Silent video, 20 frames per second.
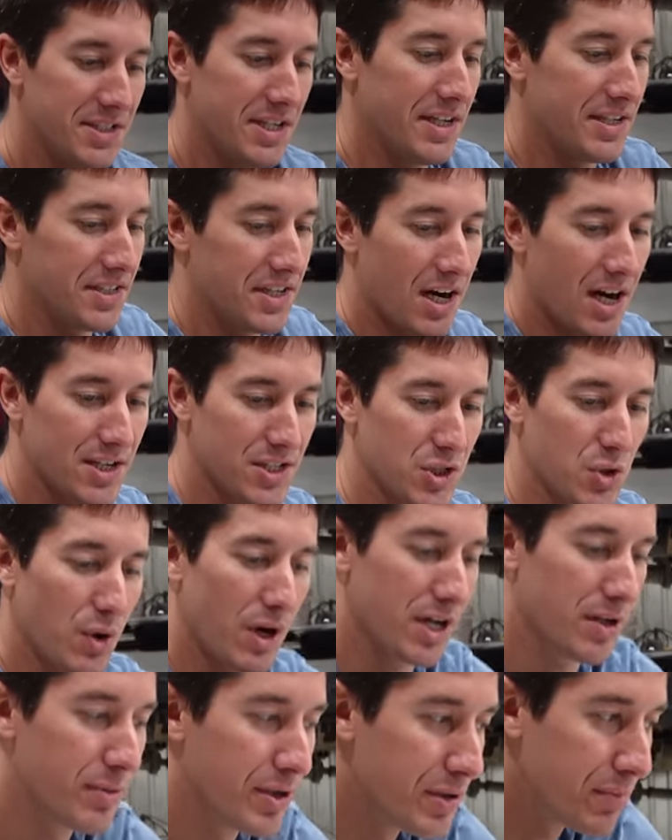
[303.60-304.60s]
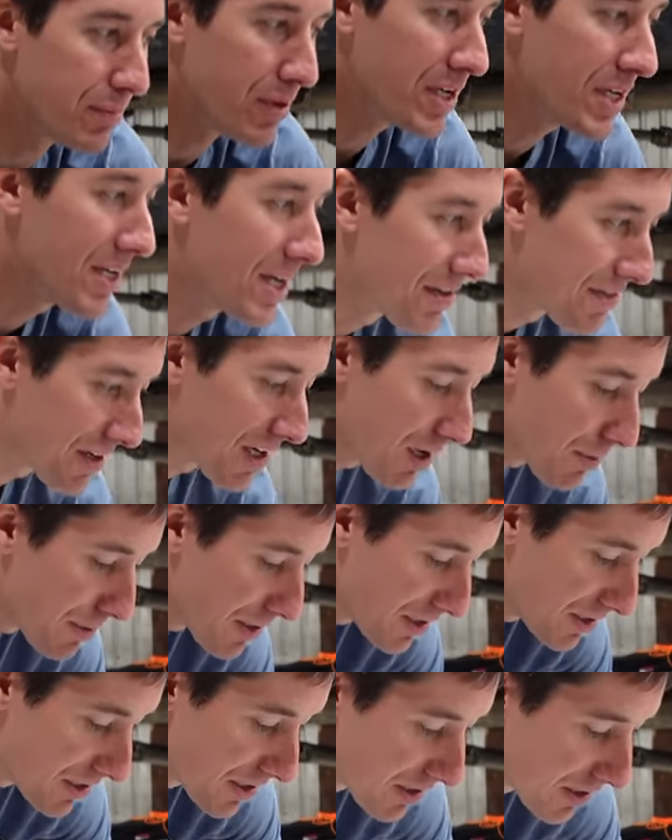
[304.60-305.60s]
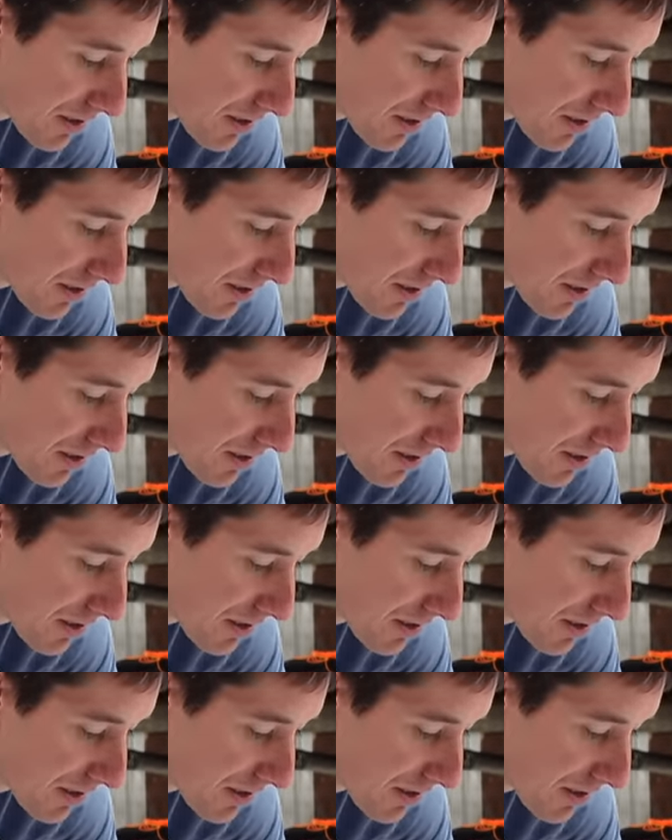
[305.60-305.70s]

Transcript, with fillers: tent cost quite a bit of money. I think I paid,